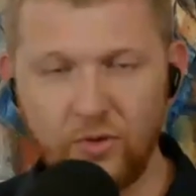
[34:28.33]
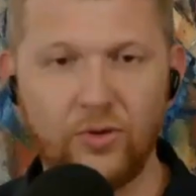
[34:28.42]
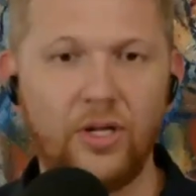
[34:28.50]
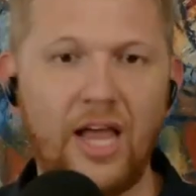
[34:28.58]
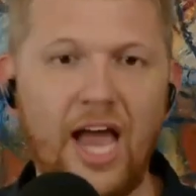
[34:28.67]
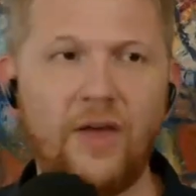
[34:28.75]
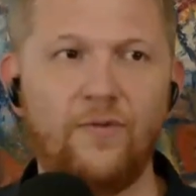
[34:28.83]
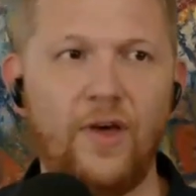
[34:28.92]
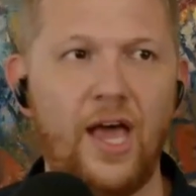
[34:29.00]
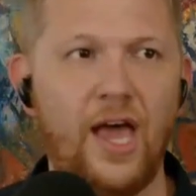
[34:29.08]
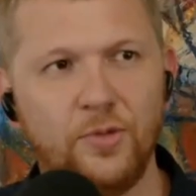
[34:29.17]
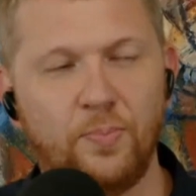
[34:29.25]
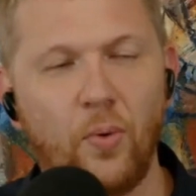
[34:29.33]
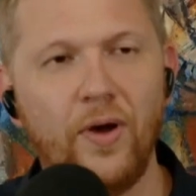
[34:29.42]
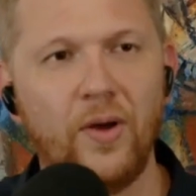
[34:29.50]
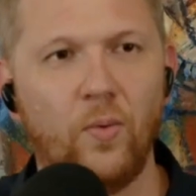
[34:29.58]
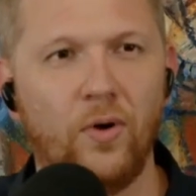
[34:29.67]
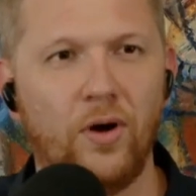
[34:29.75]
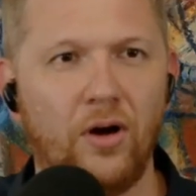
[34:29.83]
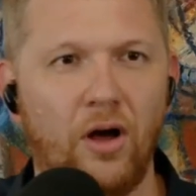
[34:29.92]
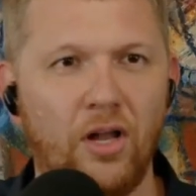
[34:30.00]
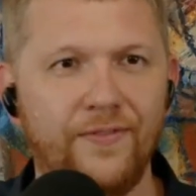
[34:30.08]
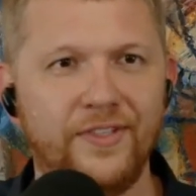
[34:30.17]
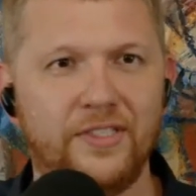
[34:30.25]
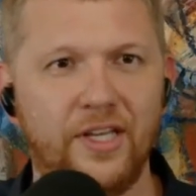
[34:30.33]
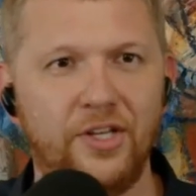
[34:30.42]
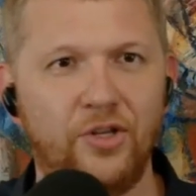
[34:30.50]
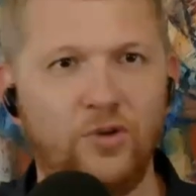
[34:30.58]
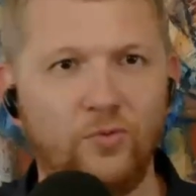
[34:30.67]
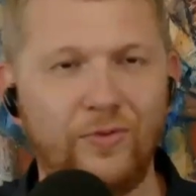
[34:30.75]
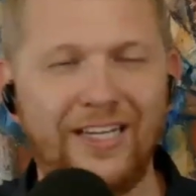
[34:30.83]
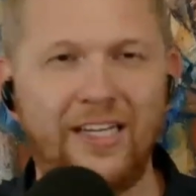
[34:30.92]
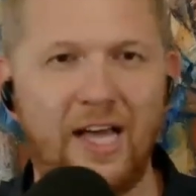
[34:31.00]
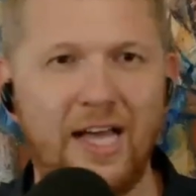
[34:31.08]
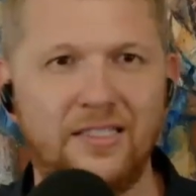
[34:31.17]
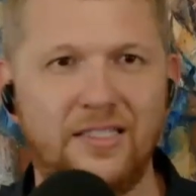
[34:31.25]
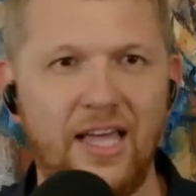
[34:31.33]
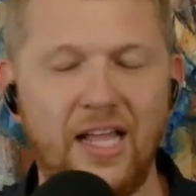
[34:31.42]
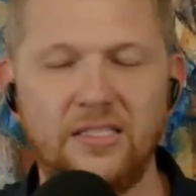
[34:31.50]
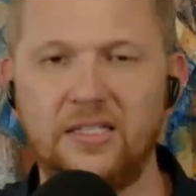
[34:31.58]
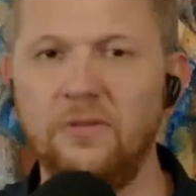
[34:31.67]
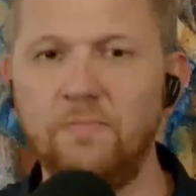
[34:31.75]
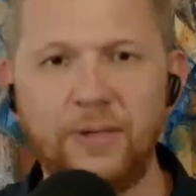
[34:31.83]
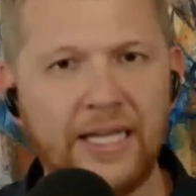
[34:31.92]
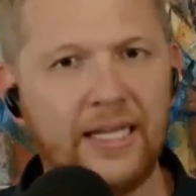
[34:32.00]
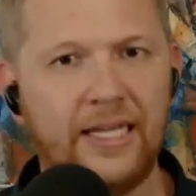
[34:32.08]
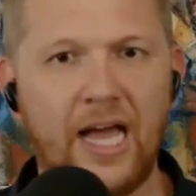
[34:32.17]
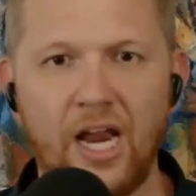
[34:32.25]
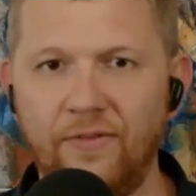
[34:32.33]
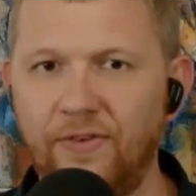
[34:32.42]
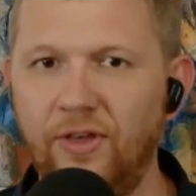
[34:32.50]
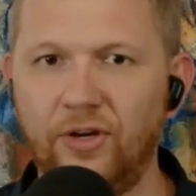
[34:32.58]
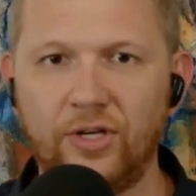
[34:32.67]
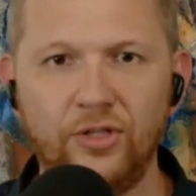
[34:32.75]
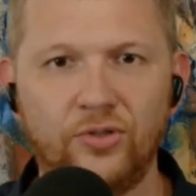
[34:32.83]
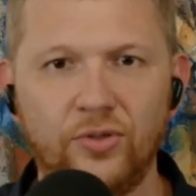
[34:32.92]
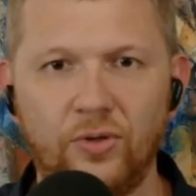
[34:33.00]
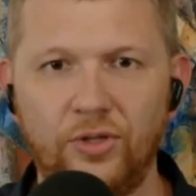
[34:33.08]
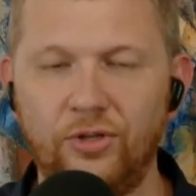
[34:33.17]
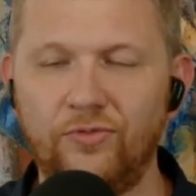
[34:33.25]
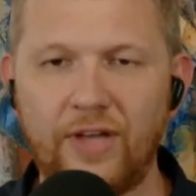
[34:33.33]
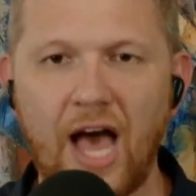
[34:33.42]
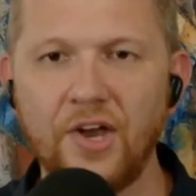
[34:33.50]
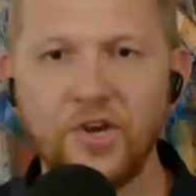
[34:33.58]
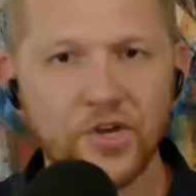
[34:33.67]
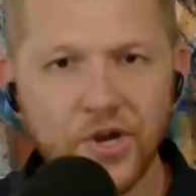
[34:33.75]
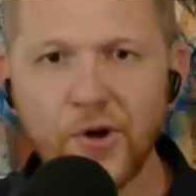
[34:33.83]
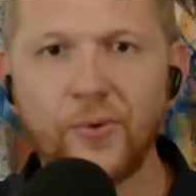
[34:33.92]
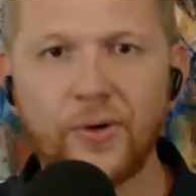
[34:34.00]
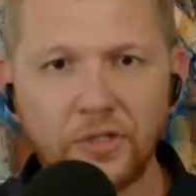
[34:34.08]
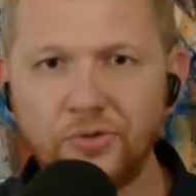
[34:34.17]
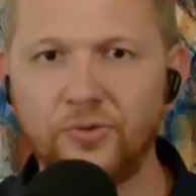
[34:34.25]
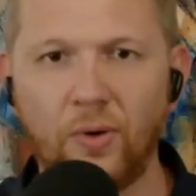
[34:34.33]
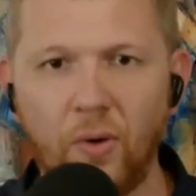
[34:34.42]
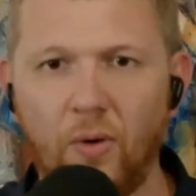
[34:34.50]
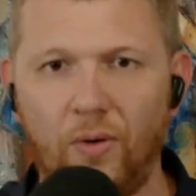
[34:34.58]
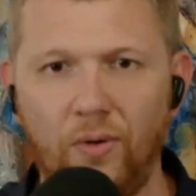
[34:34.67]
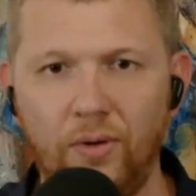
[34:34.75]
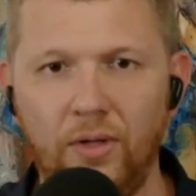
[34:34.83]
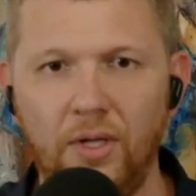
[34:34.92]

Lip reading: your life to the point where all of a sudden you realize that it's completely out of your control. You've got no control.